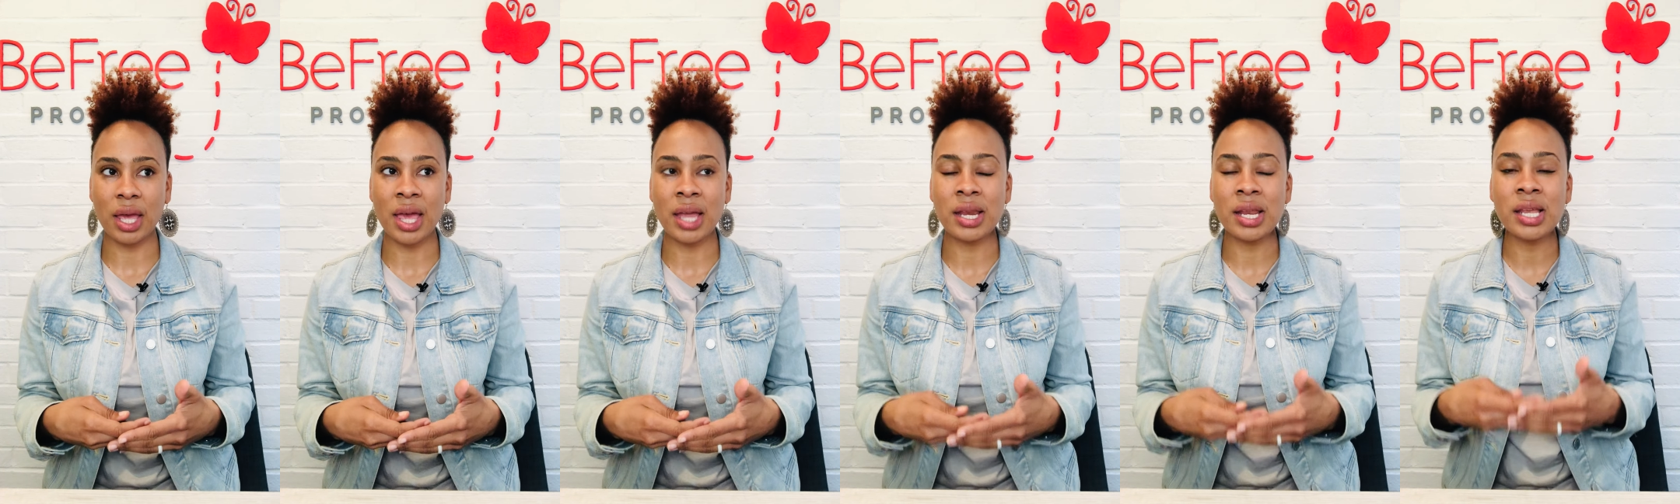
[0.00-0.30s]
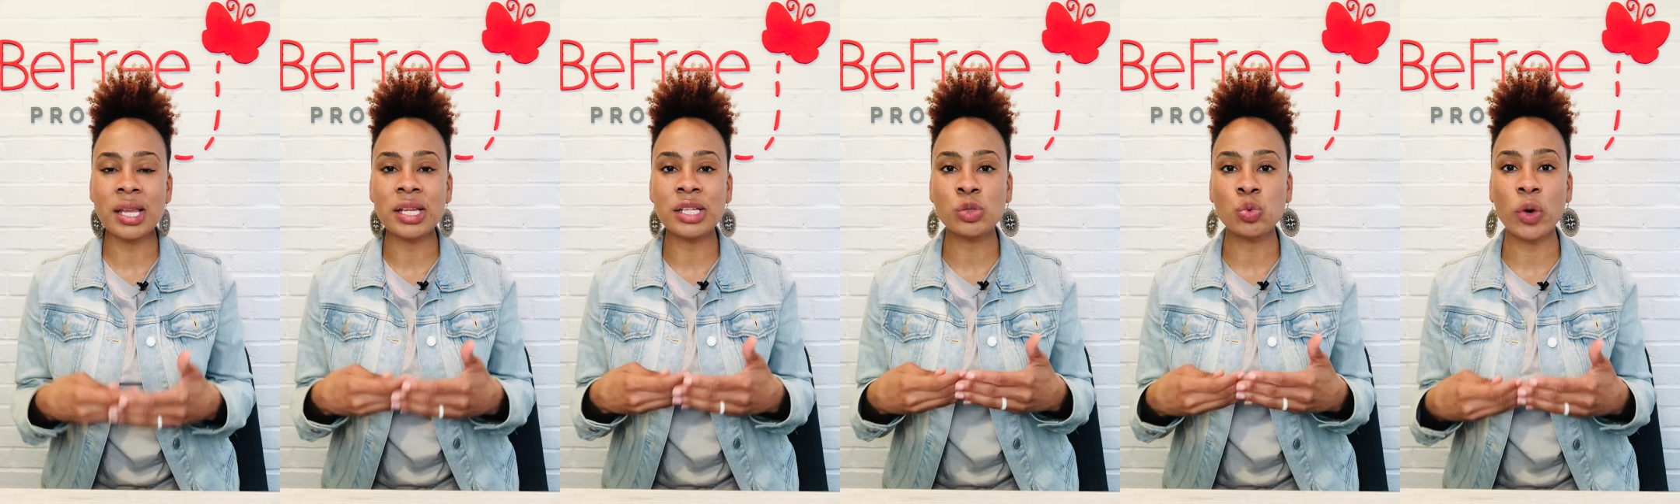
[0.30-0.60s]
And
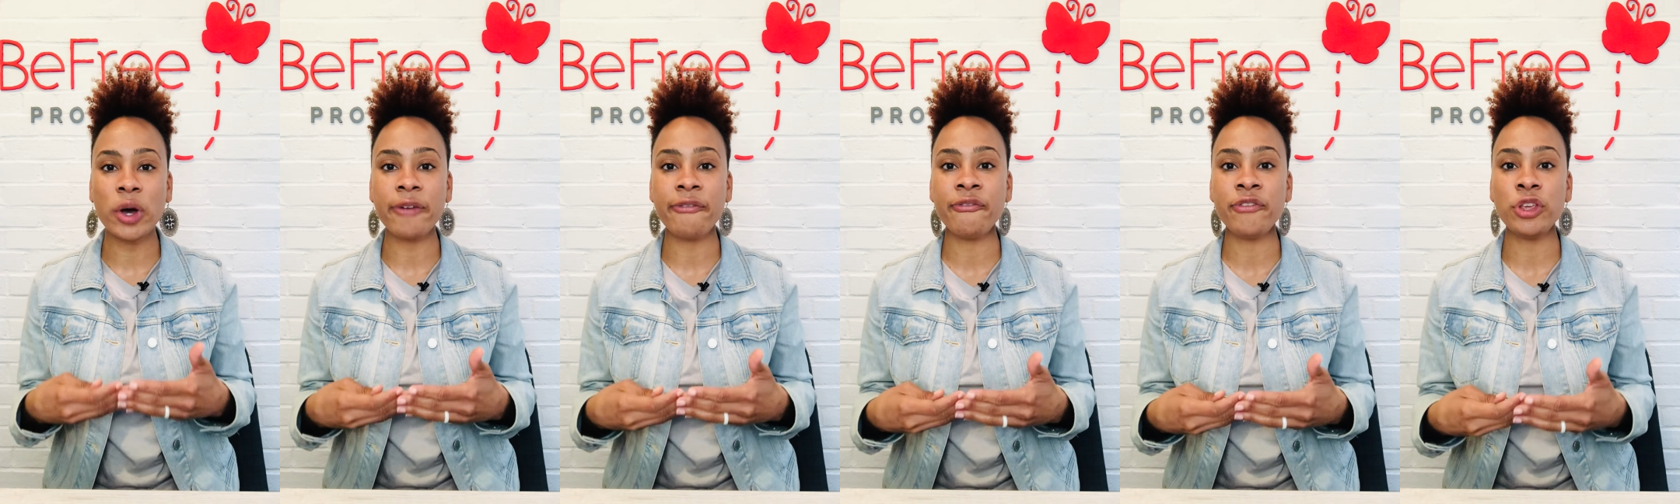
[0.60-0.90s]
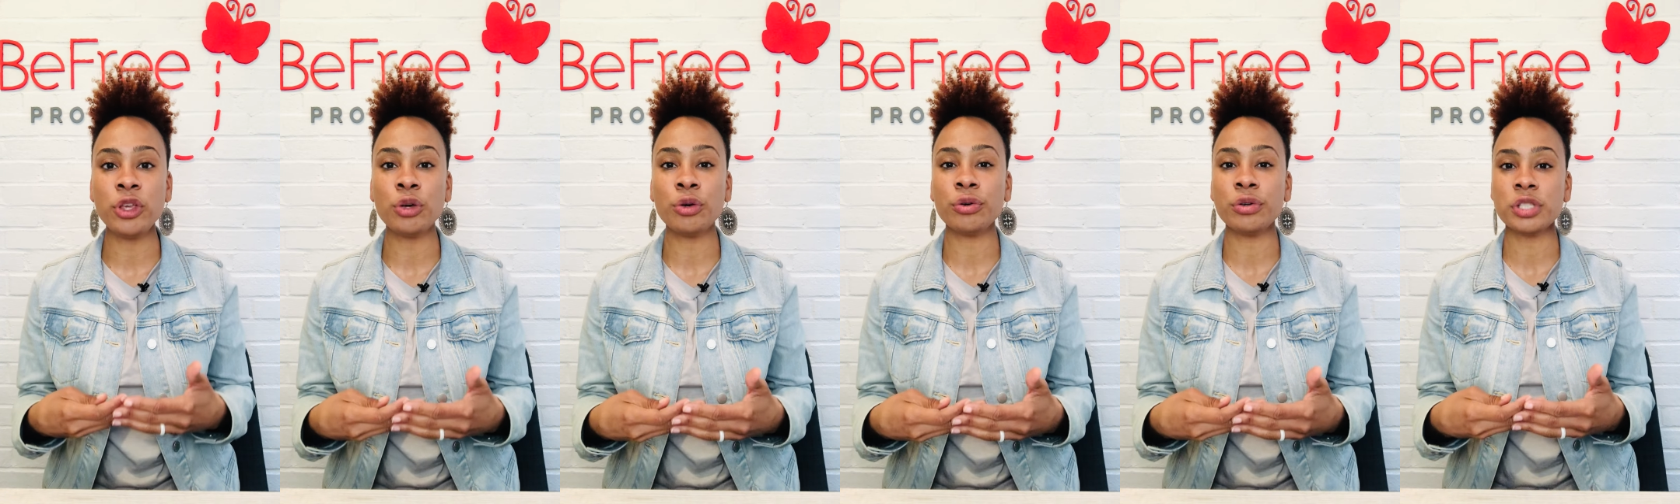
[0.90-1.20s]
it is what
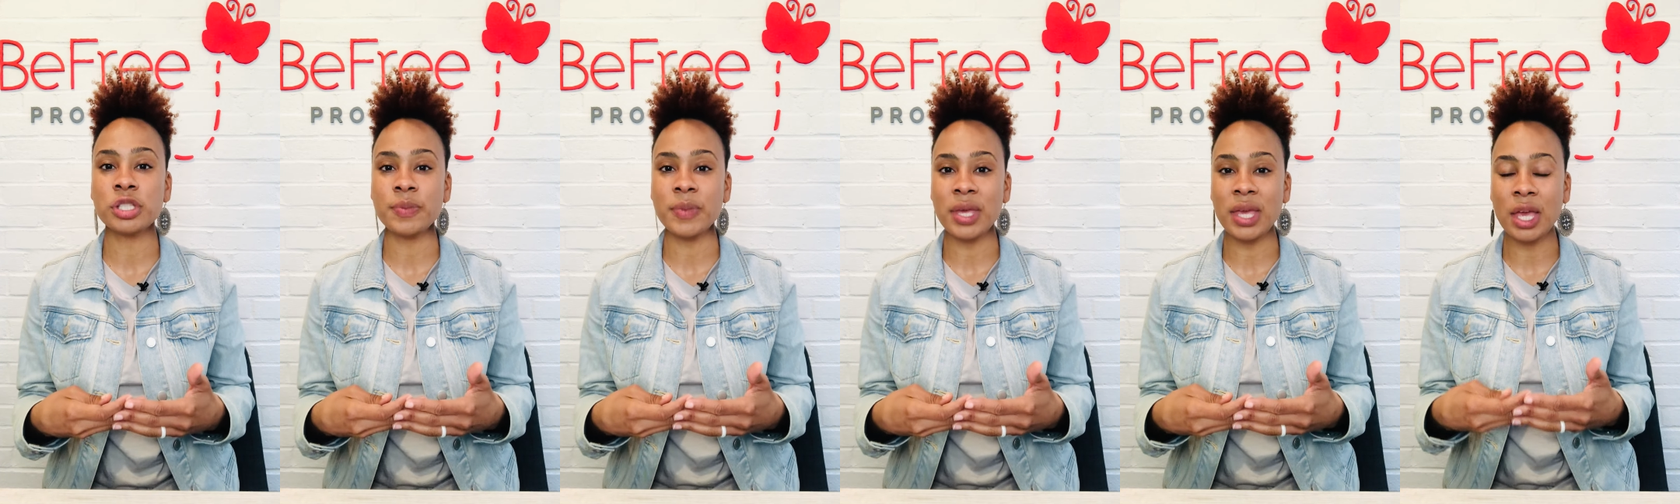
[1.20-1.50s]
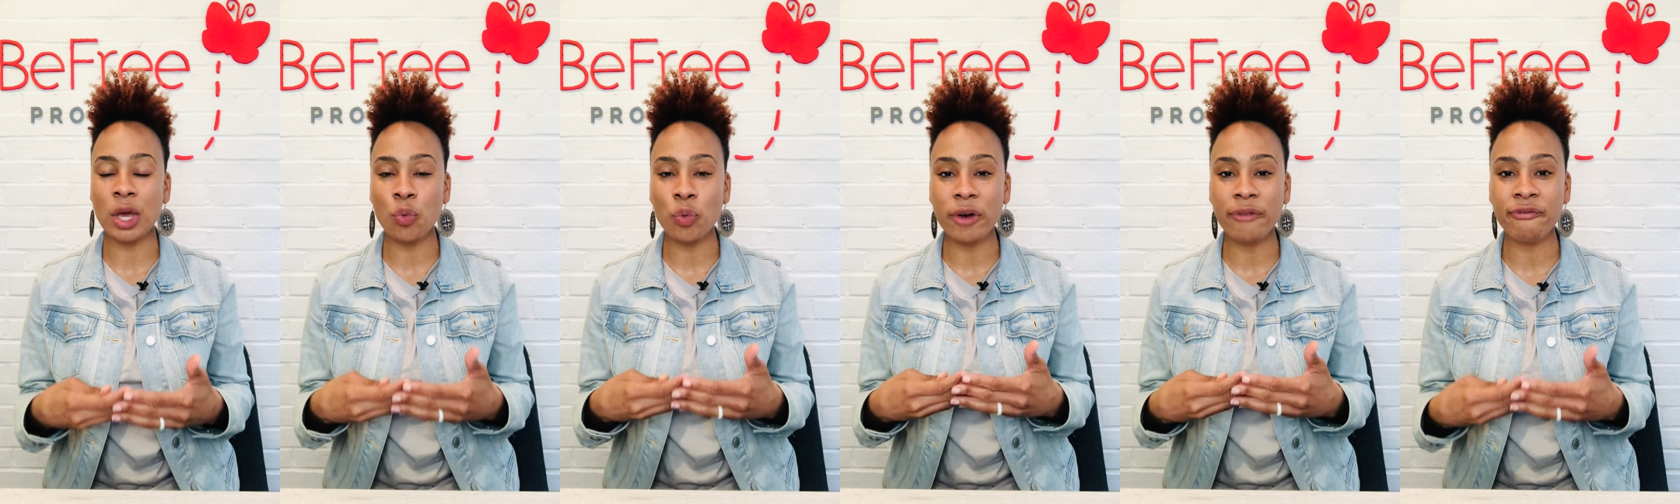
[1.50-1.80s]
fuels me
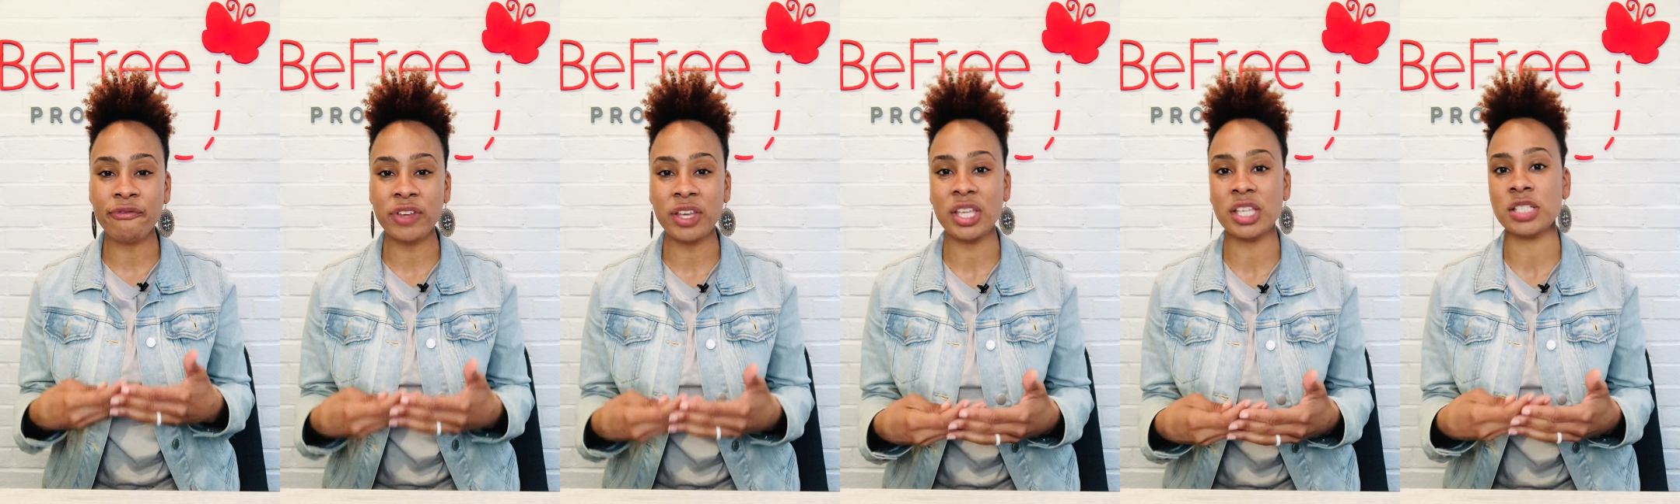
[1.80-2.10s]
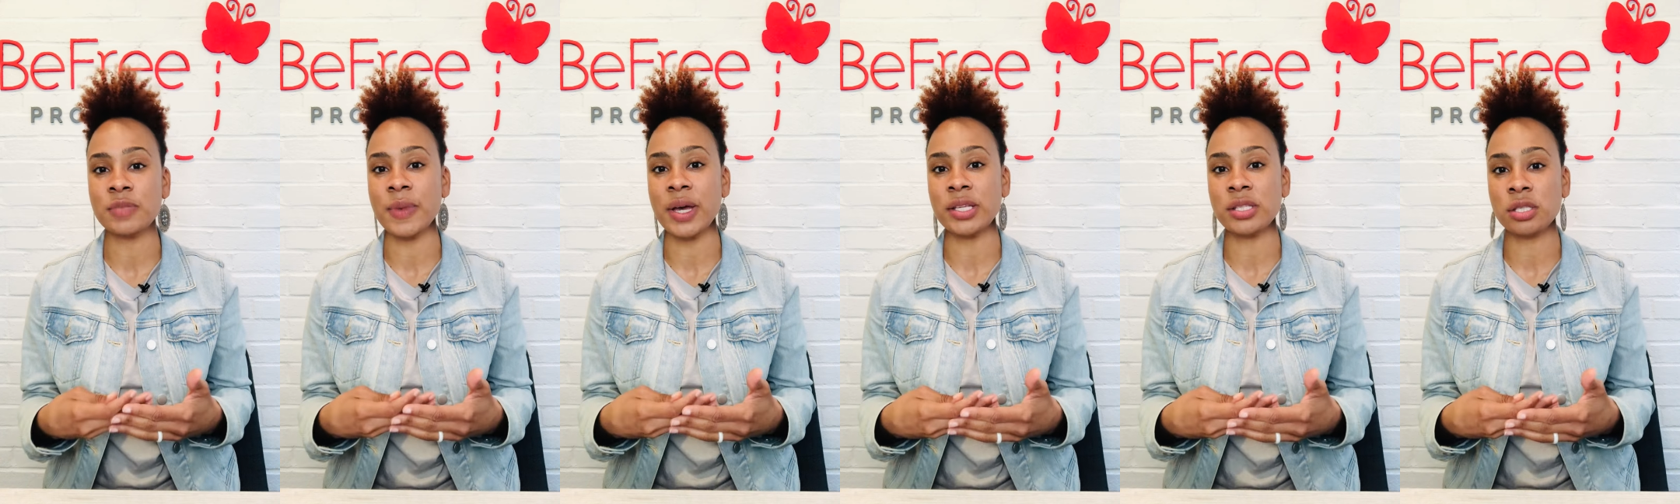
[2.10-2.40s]
and what feeds
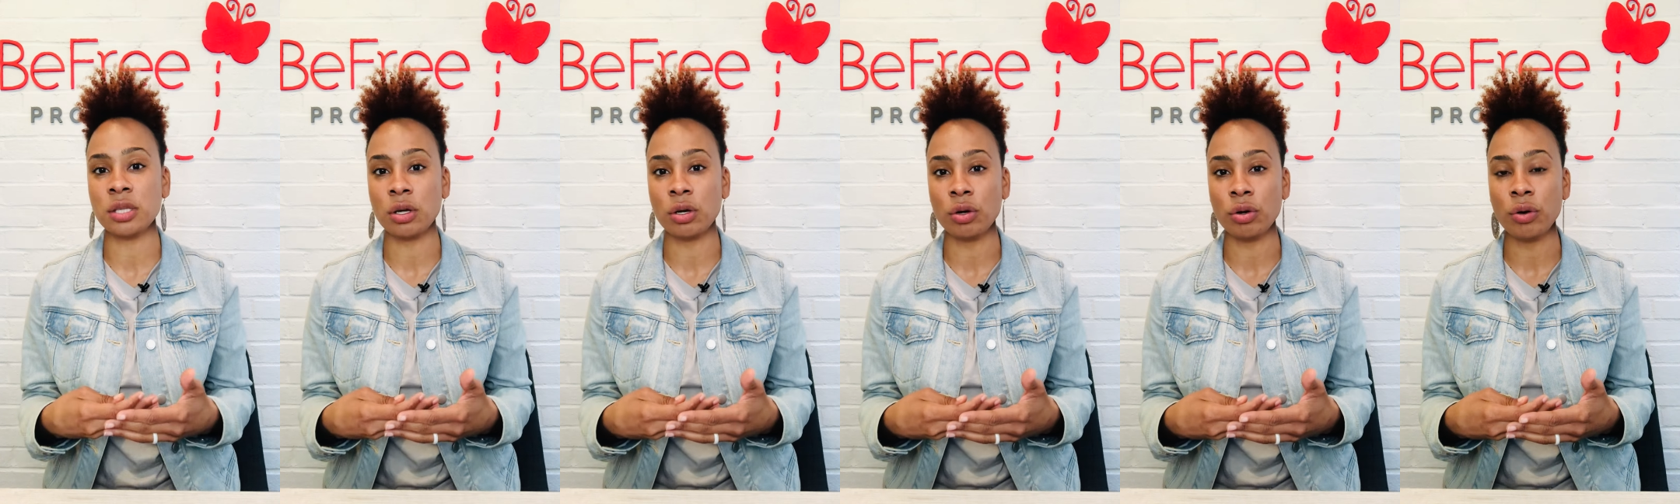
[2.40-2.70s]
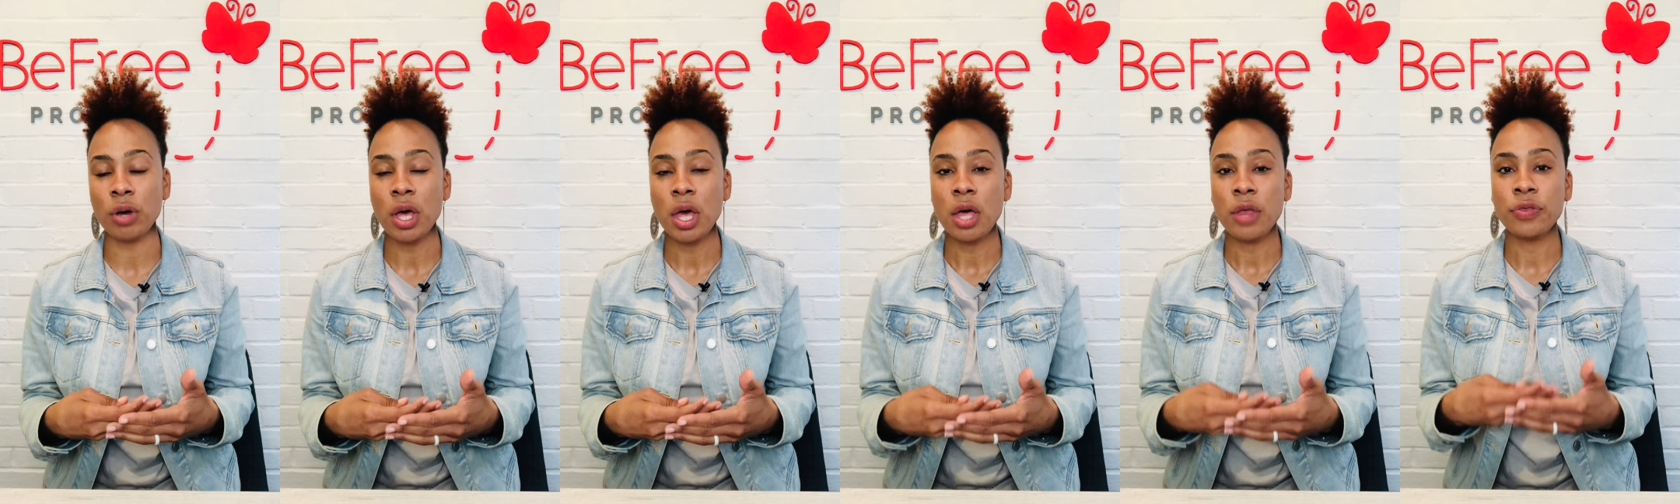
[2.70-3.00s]
my soul.